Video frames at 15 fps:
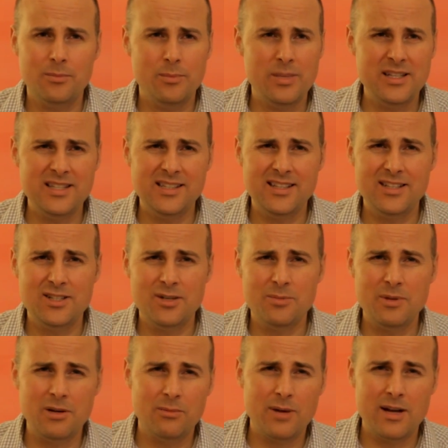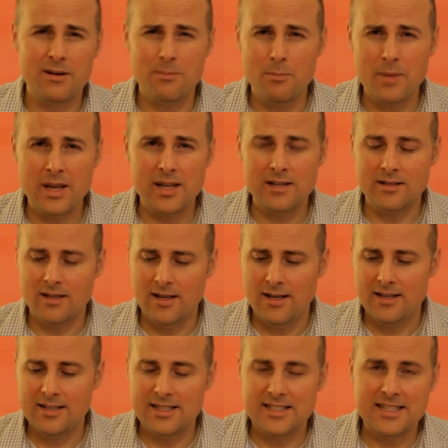Basically, it took me around a minute
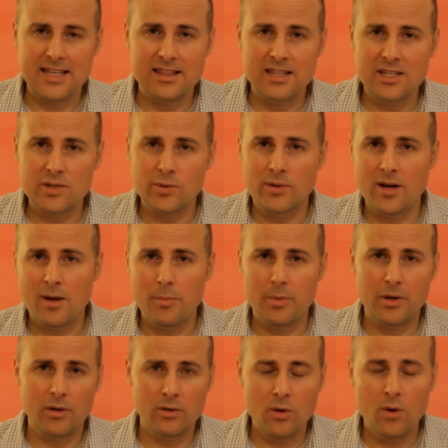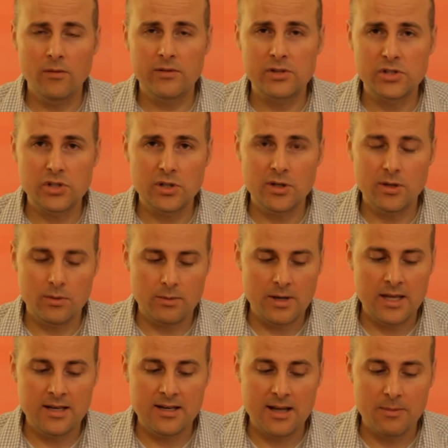to set this one up, but I'll go over and show you
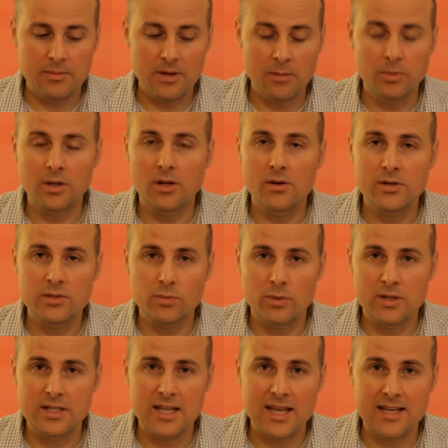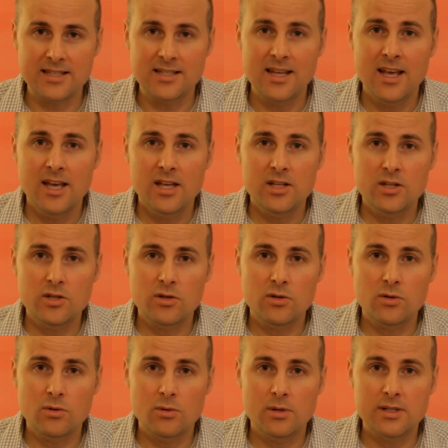in depth, up close, what it takes
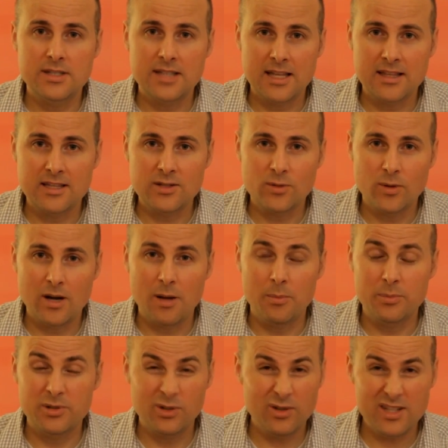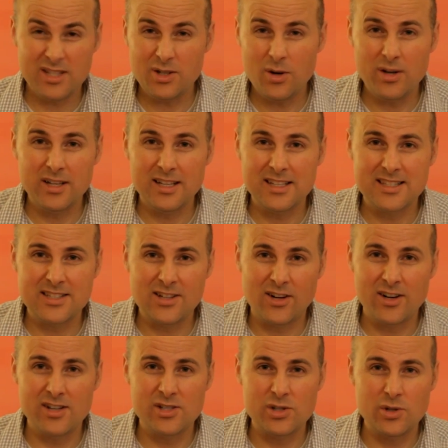to set this one up. So let's go ahead and get
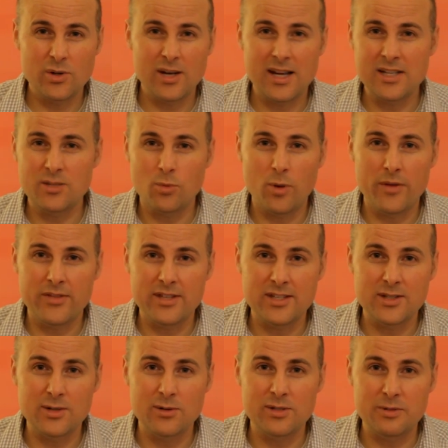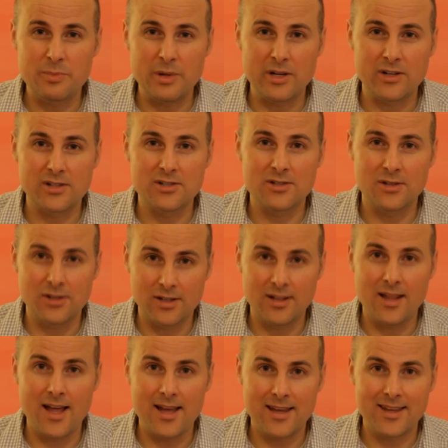started, show you guys what these two speakers look
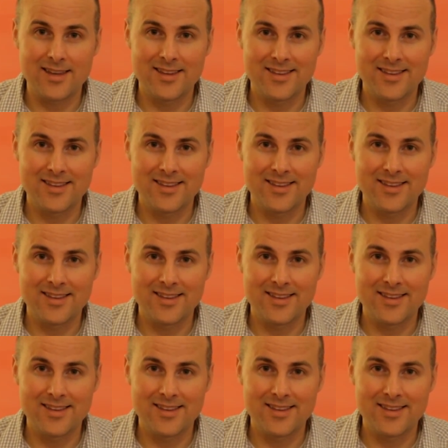like.